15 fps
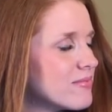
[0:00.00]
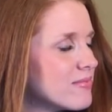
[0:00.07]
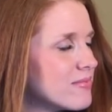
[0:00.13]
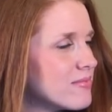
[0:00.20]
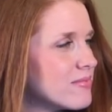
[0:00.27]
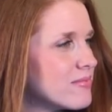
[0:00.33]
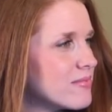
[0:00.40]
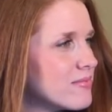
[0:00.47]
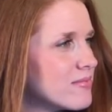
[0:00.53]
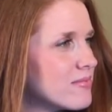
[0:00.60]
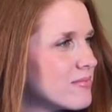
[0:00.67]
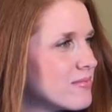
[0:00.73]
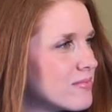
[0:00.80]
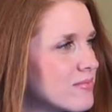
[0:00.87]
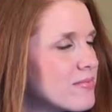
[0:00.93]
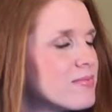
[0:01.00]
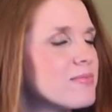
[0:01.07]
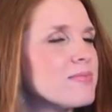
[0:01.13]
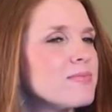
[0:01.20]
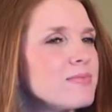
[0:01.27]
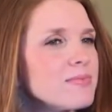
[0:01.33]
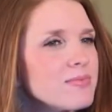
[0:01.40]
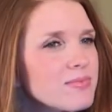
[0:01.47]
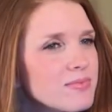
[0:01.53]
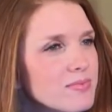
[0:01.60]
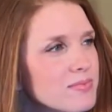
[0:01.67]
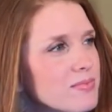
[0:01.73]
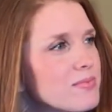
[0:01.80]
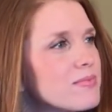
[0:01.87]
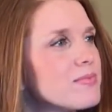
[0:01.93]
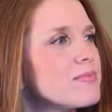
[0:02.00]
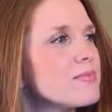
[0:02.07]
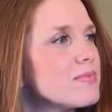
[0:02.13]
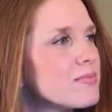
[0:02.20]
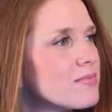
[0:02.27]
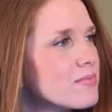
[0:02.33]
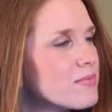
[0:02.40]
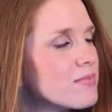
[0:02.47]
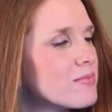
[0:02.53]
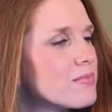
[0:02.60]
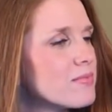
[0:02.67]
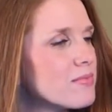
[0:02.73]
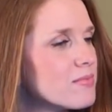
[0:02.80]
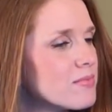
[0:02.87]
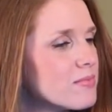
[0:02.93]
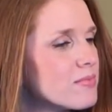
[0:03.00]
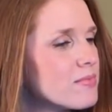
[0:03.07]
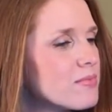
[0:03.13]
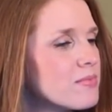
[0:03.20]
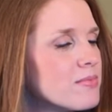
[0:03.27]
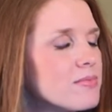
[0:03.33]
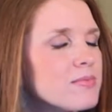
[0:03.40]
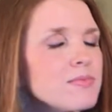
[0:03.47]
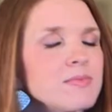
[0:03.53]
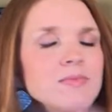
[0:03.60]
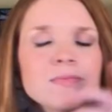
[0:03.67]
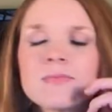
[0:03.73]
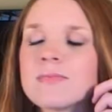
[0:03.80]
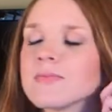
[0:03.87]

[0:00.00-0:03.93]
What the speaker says: (not speaking)